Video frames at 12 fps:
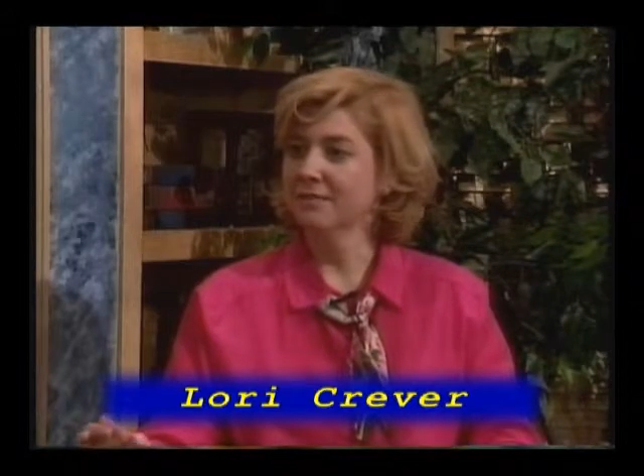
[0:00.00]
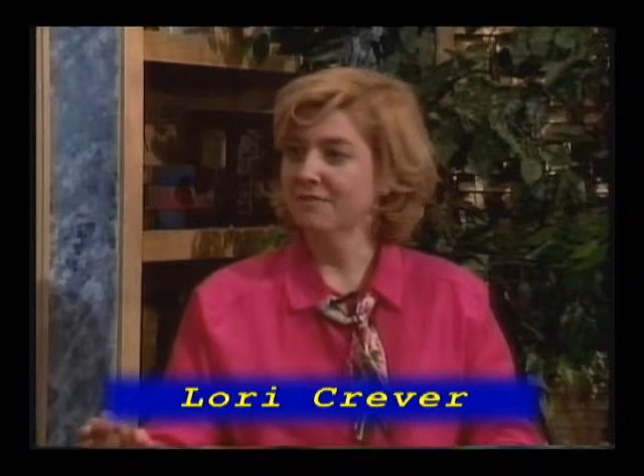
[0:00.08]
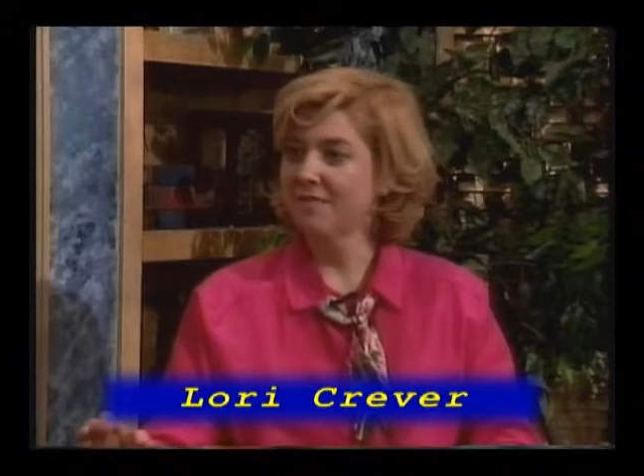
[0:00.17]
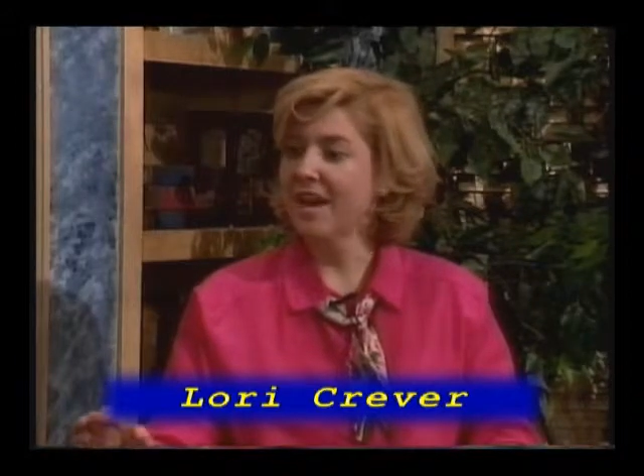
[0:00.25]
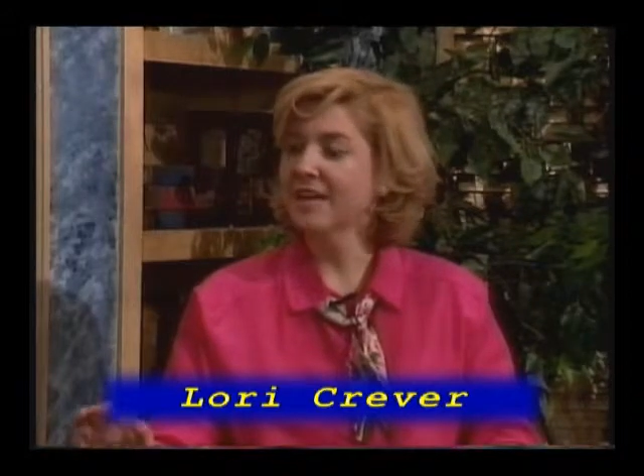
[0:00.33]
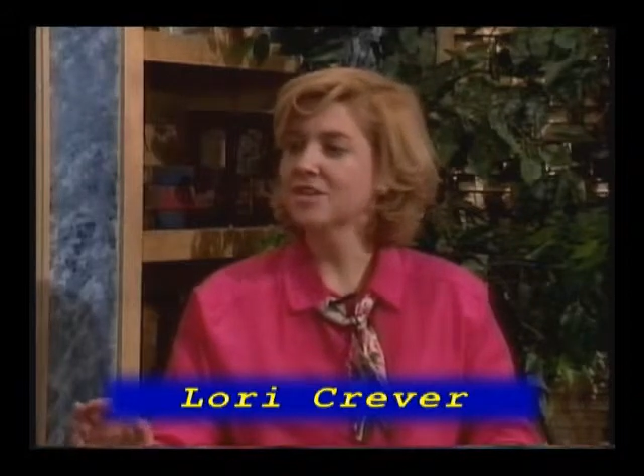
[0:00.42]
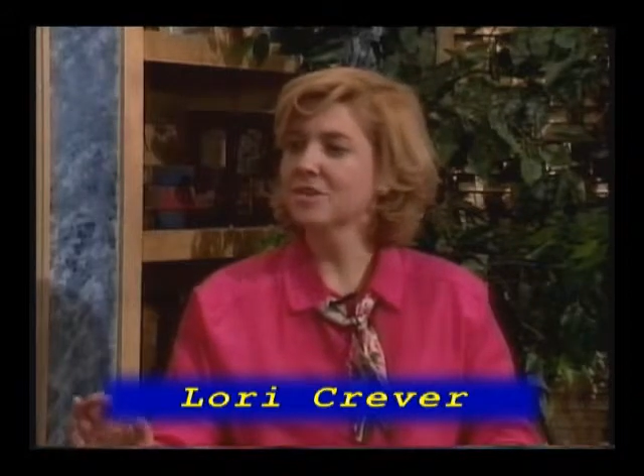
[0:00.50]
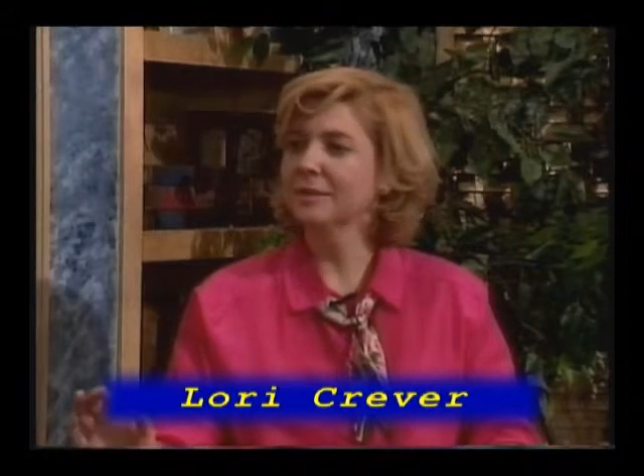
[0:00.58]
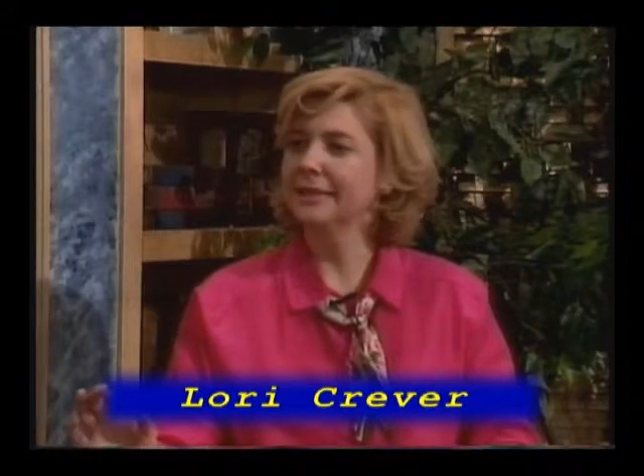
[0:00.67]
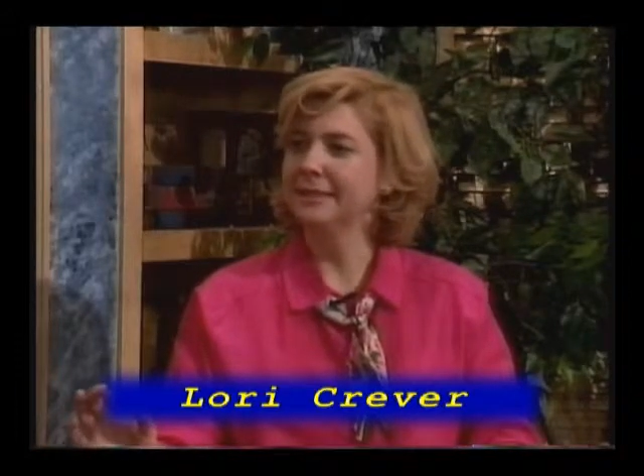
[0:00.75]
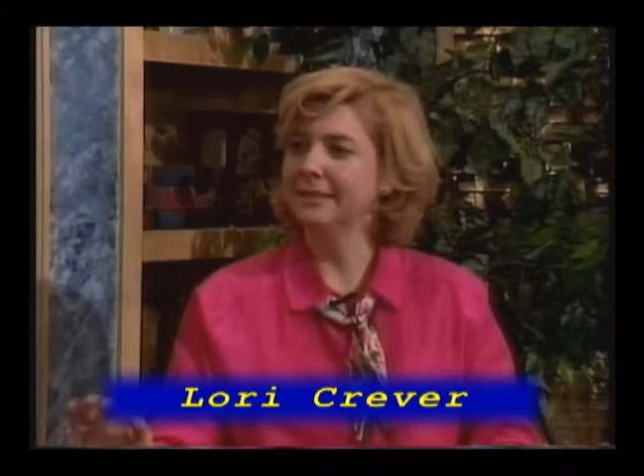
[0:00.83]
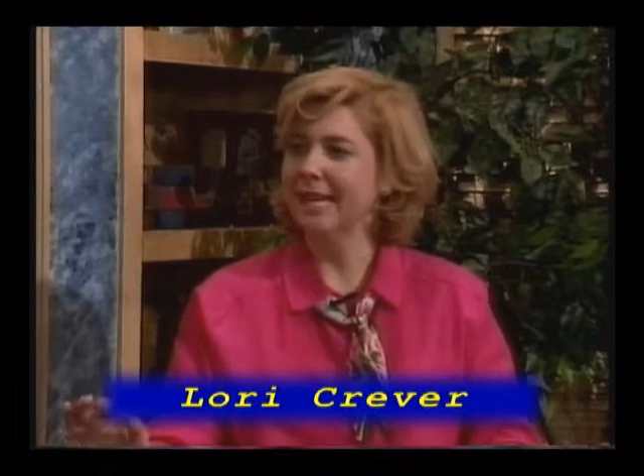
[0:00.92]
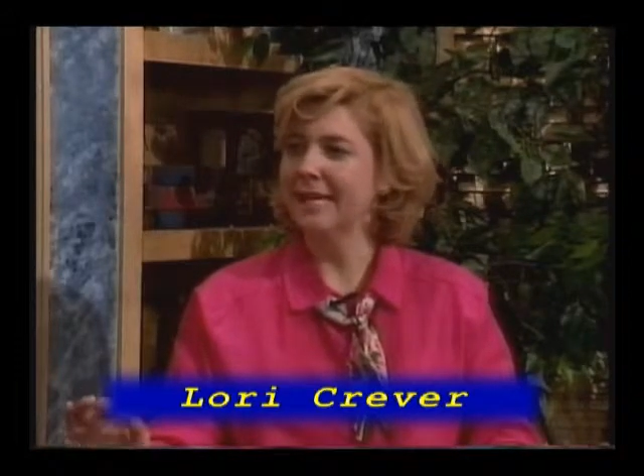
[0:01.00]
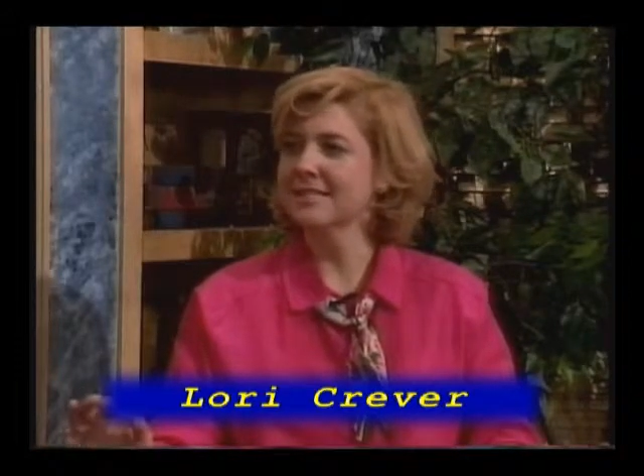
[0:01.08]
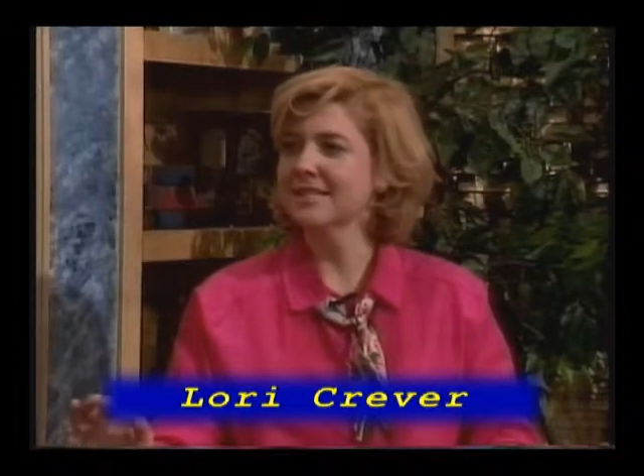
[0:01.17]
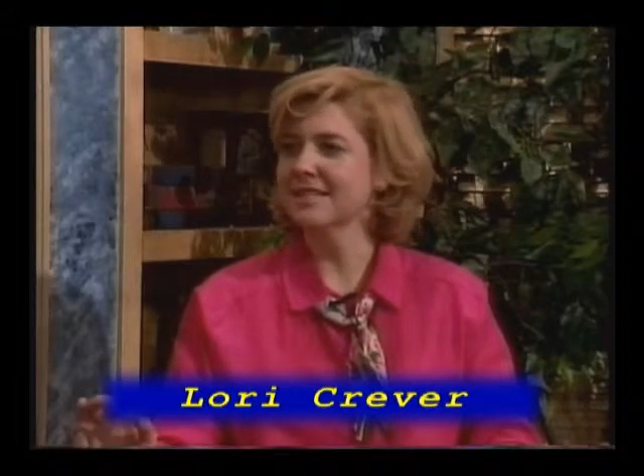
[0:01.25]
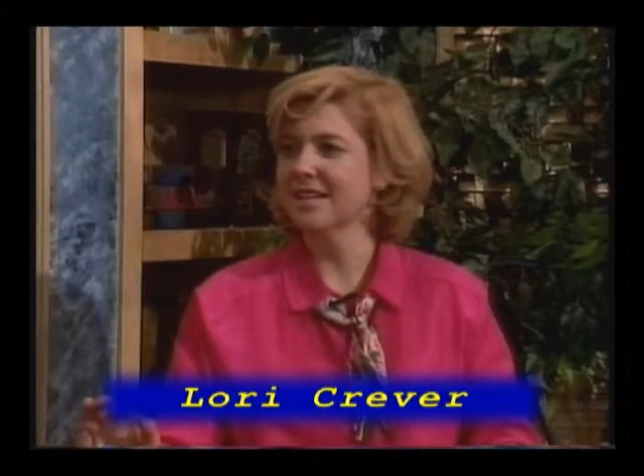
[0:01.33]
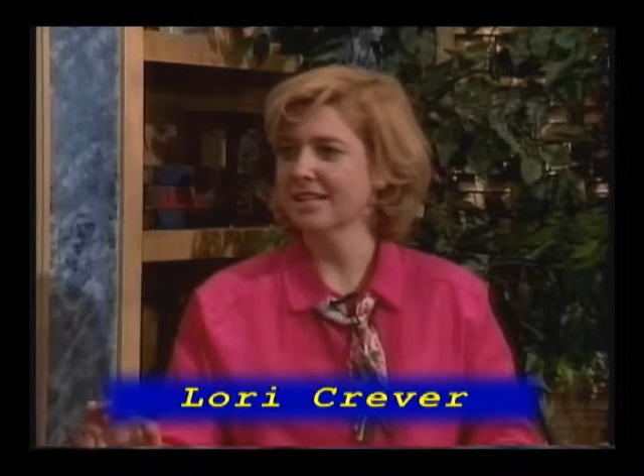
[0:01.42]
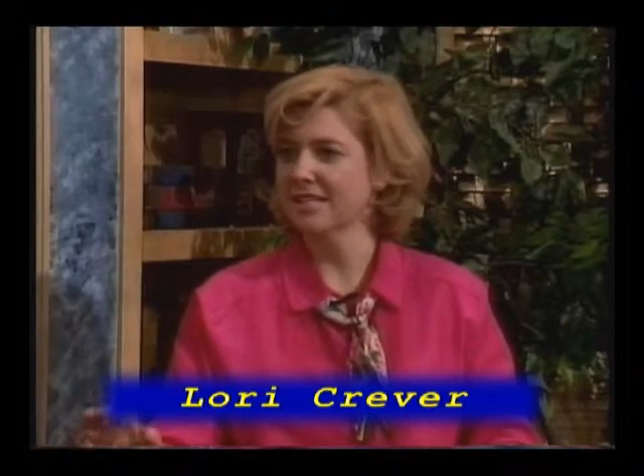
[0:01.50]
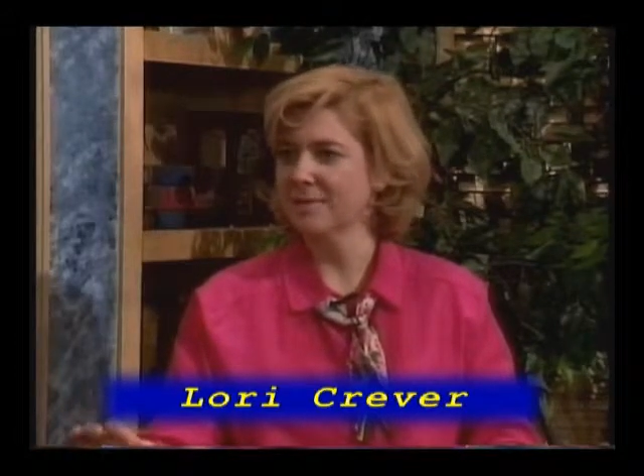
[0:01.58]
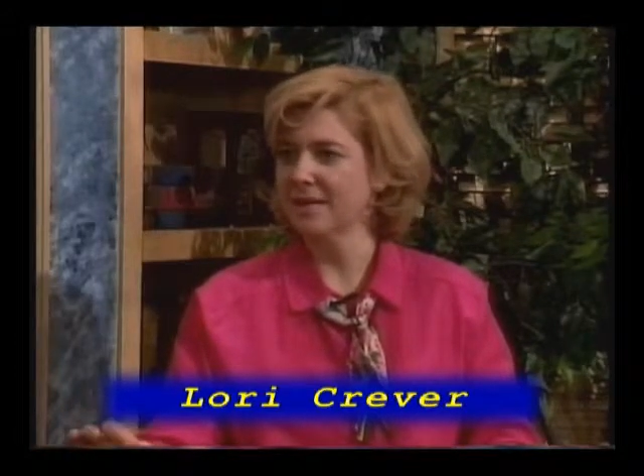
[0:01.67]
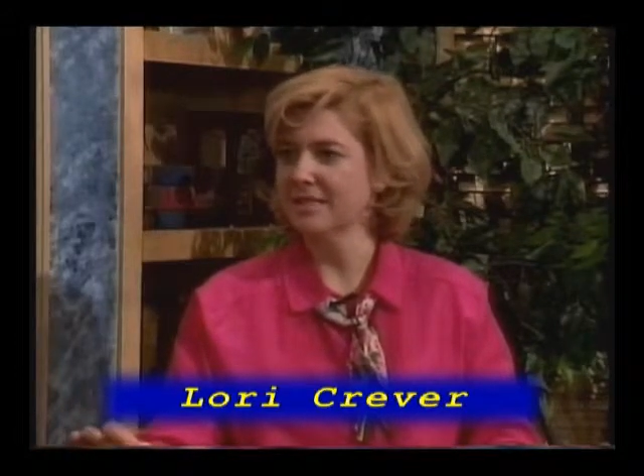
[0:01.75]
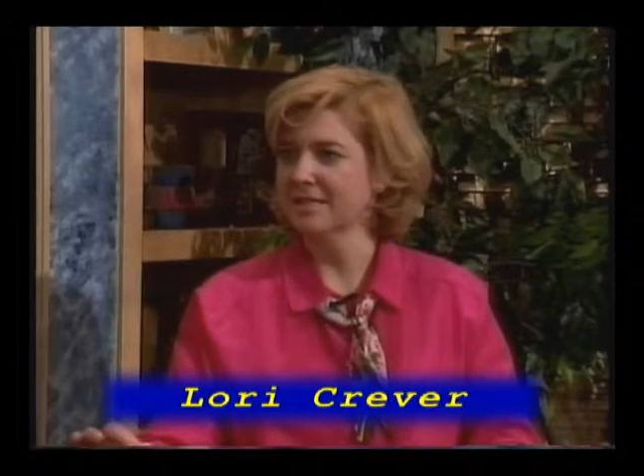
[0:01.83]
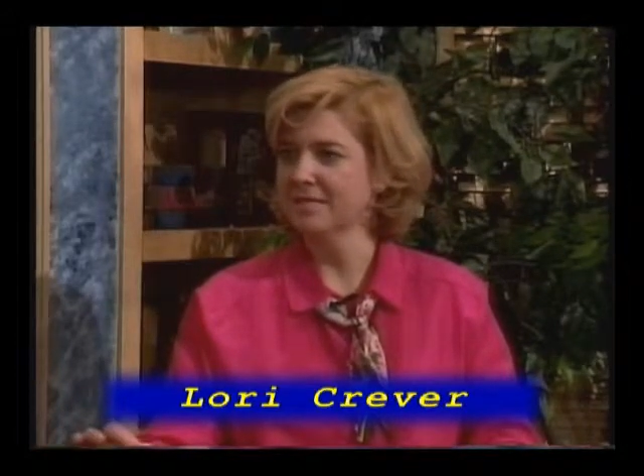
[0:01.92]
factually less
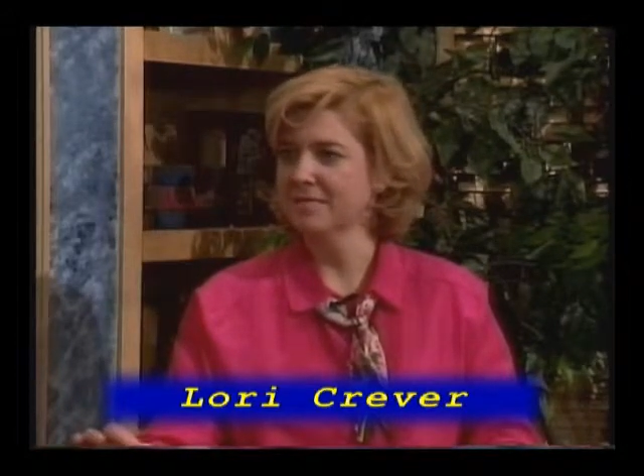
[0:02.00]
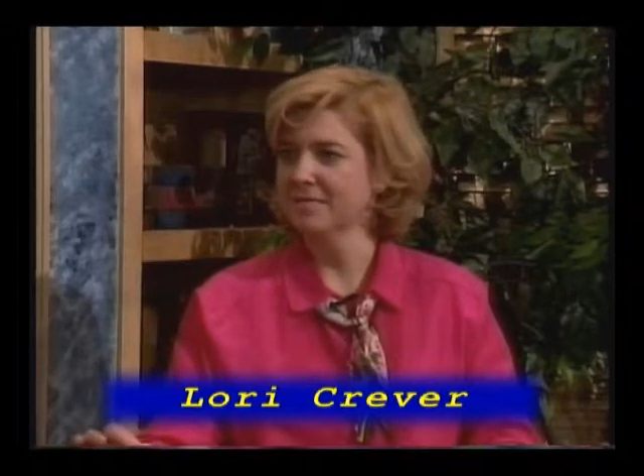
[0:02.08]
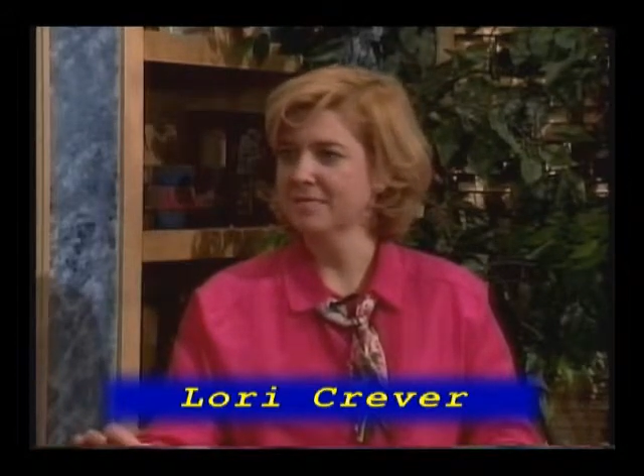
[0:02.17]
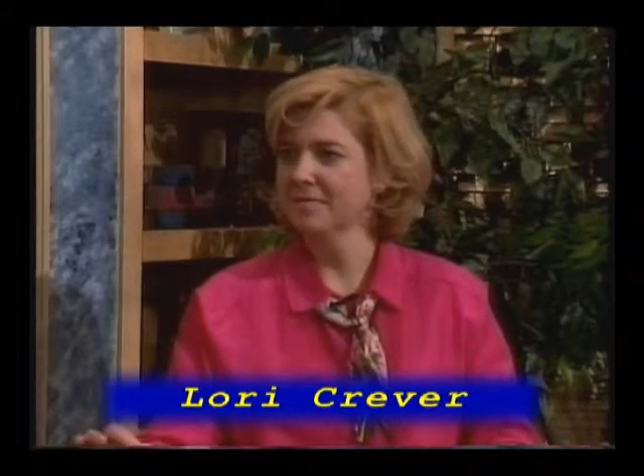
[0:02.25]
expensive